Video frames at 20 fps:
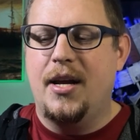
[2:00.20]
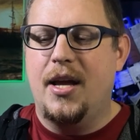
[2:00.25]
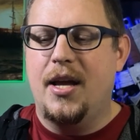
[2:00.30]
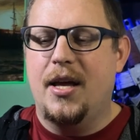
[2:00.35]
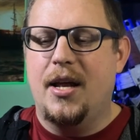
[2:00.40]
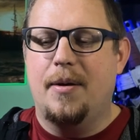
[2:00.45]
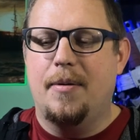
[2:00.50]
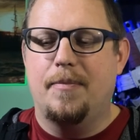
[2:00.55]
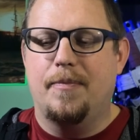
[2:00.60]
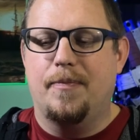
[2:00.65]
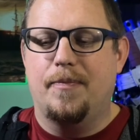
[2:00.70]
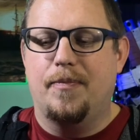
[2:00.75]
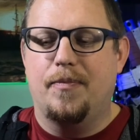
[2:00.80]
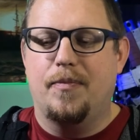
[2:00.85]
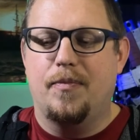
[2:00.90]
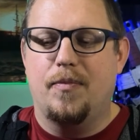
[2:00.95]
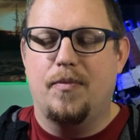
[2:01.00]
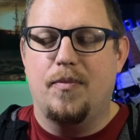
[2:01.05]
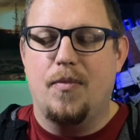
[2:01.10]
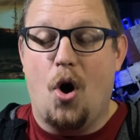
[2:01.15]
it,
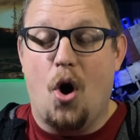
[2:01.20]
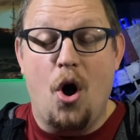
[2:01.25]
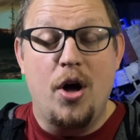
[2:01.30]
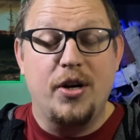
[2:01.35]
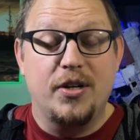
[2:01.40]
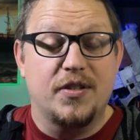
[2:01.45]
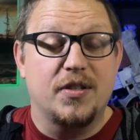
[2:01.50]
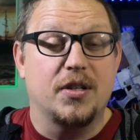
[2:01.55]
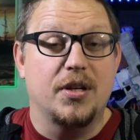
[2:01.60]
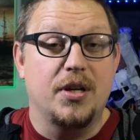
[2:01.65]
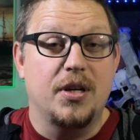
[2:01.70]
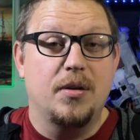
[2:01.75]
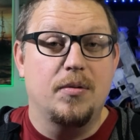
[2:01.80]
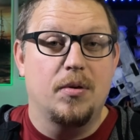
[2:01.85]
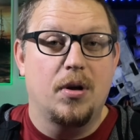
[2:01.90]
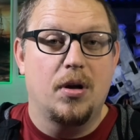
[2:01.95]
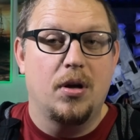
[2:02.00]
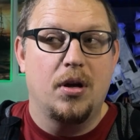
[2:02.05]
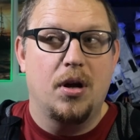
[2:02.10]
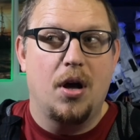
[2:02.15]
honestly,
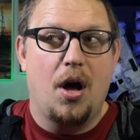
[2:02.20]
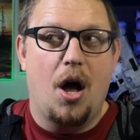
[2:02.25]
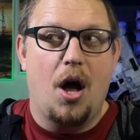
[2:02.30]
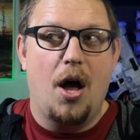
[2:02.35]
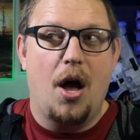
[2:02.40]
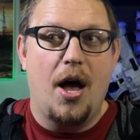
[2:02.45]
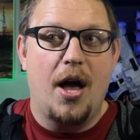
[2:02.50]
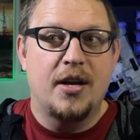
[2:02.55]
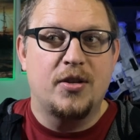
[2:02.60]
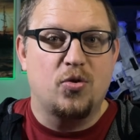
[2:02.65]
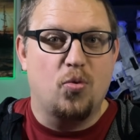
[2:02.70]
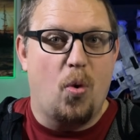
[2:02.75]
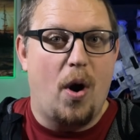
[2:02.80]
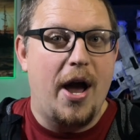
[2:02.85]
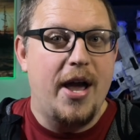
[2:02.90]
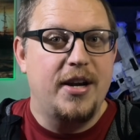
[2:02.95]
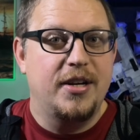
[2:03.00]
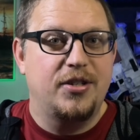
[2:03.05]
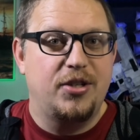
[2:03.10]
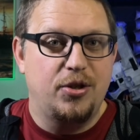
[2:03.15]
as
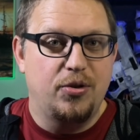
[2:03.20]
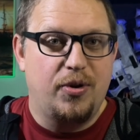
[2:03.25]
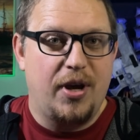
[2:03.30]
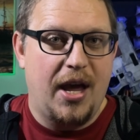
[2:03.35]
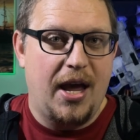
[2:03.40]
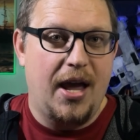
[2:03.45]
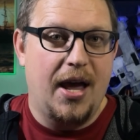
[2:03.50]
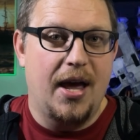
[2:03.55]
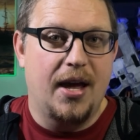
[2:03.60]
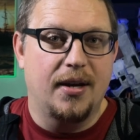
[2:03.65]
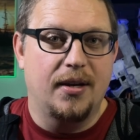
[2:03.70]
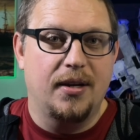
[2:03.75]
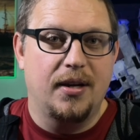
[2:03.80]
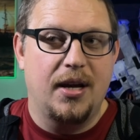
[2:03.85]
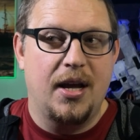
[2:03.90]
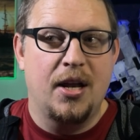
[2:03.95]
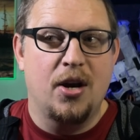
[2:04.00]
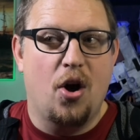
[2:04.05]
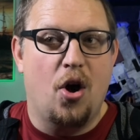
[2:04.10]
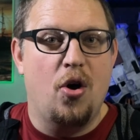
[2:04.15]
white as you can
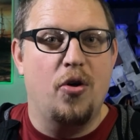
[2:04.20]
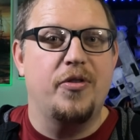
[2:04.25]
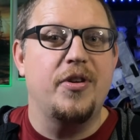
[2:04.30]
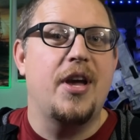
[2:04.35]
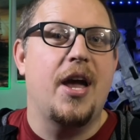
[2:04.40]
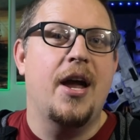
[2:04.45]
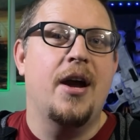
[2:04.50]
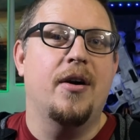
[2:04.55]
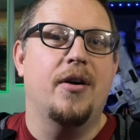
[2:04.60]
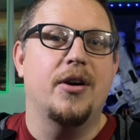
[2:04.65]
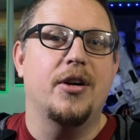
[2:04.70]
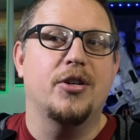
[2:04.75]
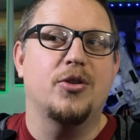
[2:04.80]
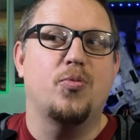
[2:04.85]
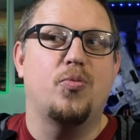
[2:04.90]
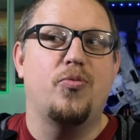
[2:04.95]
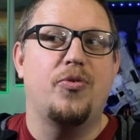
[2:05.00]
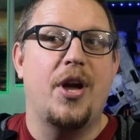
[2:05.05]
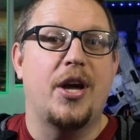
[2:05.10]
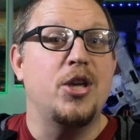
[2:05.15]
in all the areas
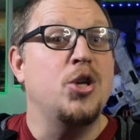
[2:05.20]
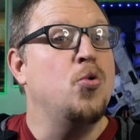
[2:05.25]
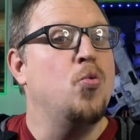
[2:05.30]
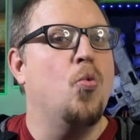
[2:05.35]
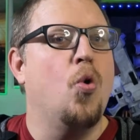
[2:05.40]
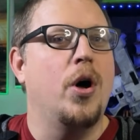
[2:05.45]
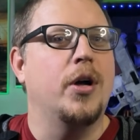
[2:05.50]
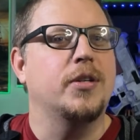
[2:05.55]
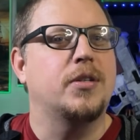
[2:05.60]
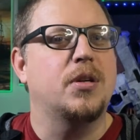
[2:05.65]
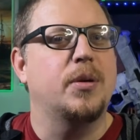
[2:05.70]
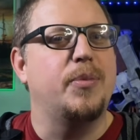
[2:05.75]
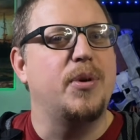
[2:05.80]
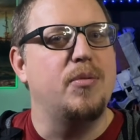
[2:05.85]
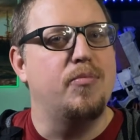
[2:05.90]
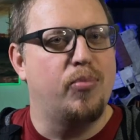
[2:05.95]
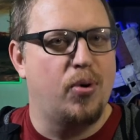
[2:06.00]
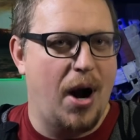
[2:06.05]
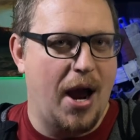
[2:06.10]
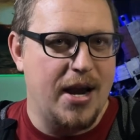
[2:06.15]
that you want to be
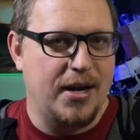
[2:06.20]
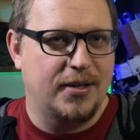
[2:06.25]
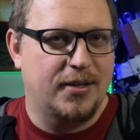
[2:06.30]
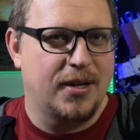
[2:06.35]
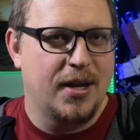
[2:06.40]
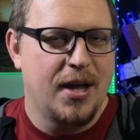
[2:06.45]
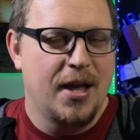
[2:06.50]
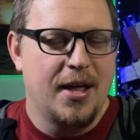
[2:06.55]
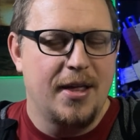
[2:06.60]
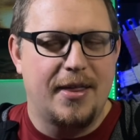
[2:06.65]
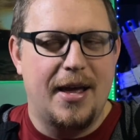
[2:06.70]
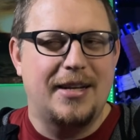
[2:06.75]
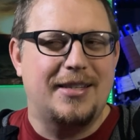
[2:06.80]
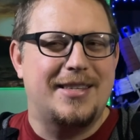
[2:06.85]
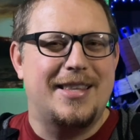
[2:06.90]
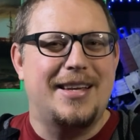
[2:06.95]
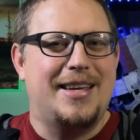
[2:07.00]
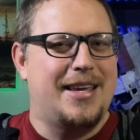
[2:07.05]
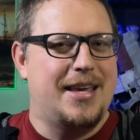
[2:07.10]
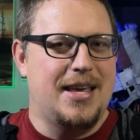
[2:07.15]
bright. That's
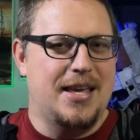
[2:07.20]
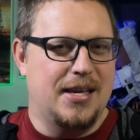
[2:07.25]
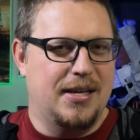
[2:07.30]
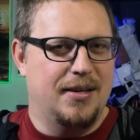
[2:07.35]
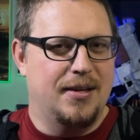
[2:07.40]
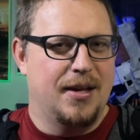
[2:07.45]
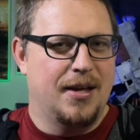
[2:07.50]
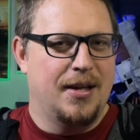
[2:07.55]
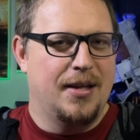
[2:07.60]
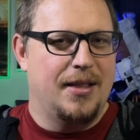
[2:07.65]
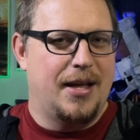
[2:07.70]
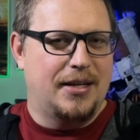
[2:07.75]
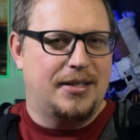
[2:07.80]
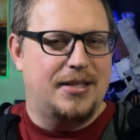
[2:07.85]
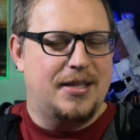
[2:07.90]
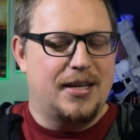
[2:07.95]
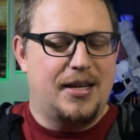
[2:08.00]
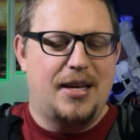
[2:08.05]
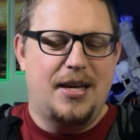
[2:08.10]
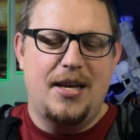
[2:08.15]
the key. That's
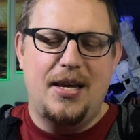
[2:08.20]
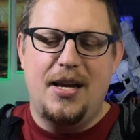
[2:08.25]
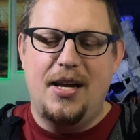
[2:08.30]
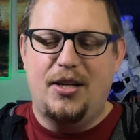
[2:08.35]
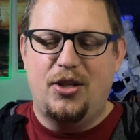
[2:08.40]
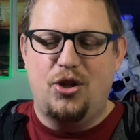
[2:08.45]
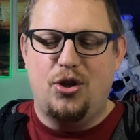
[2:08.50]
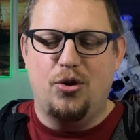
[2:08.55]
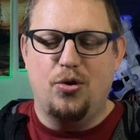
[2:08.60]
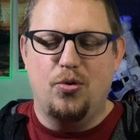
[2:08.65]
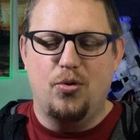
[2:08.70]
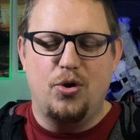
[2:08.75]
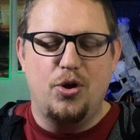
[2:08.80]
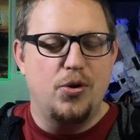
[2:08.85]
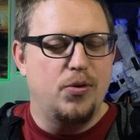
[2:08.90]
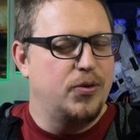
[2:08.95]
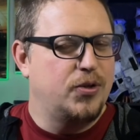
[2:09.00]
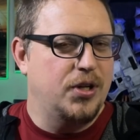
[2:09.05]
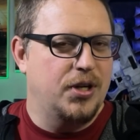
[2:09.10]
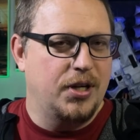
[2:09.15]
the key to
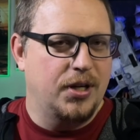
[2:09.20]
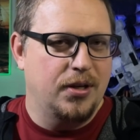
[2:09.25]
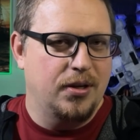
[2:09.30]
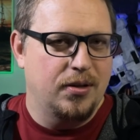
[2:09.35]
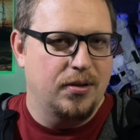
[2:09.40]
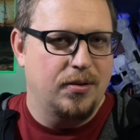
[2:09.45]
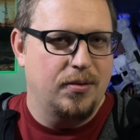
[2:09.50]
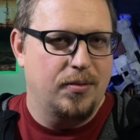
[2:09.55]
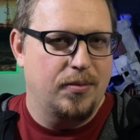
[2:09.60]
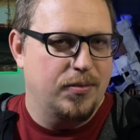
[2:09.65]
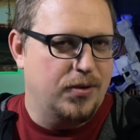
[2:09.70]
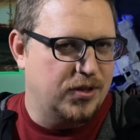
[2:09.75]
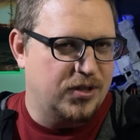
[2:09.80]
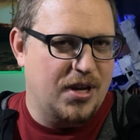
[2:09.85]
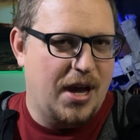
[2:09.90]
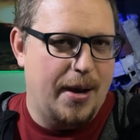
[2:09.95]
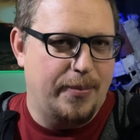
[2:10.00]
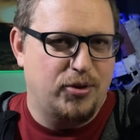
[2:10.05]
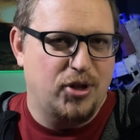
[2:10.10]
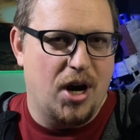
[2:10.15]
using the
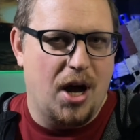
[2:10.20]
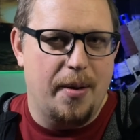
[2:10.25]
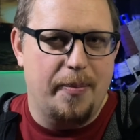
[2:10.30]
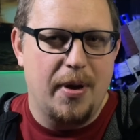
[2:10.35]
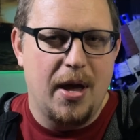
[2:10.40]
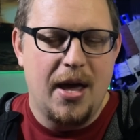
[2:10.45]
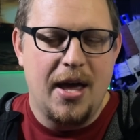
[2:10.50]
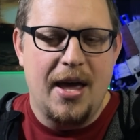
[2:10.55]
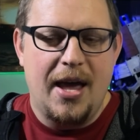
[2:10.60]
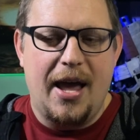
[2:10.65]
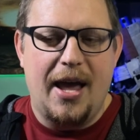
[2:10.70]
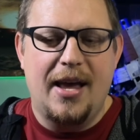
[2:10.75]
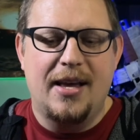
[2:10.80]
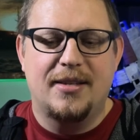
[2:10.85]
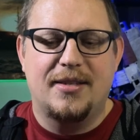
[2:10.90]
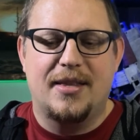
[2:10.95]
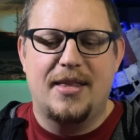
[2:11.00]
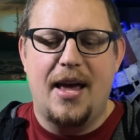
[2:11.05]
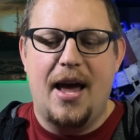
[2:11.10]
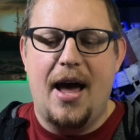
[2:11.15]
Slapchop,
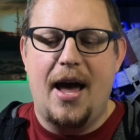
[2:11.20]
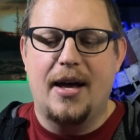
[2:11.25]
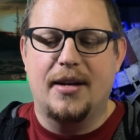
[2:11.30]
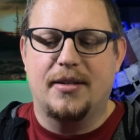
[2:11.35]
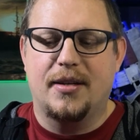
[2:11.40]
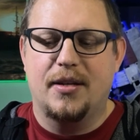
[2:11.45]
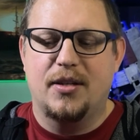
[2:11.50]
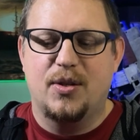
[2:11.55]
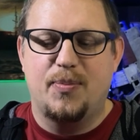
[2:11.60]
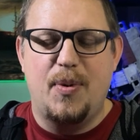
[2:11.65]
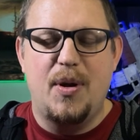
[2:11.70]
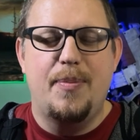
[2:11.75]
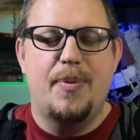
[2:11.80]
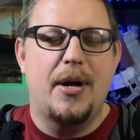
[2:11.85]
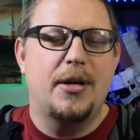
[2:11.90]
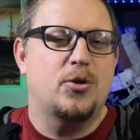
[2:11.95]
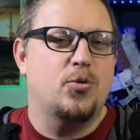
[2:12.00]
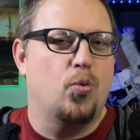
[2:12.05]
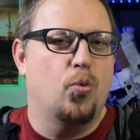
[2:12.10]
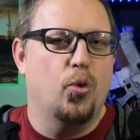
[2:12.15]
is that speed
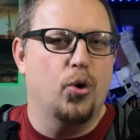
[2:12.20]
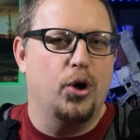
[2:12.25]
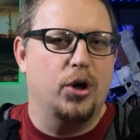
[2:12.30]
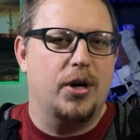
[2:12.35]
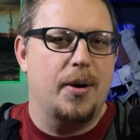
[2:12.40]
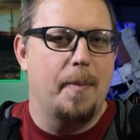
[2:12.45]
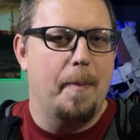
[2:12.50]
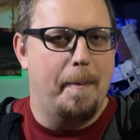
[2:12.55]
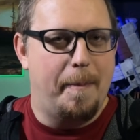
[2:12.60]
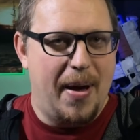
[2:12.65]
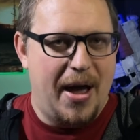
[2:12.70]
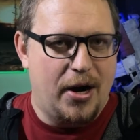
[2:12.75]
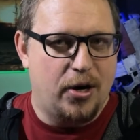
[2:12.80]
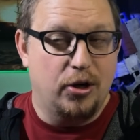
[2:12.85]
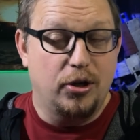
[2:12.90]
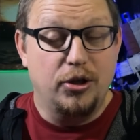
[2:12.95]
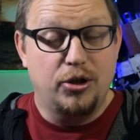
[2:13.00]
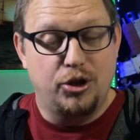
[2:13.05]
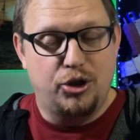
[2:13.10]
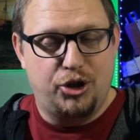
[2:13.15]
paints work
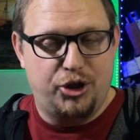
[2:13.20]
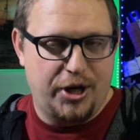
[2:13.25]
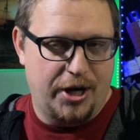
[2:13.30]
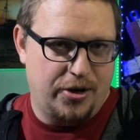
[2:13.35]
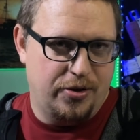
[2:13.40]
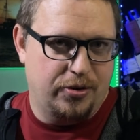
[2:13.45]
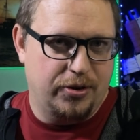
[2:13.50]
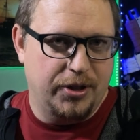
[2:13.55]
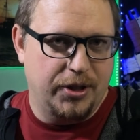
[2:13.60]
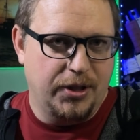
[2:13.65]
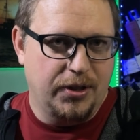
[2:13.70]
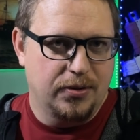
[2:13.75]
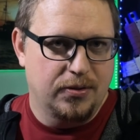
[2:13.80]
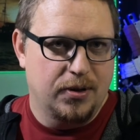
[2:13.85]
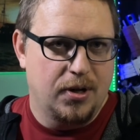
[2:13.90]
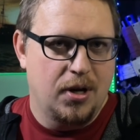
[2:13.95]
better generally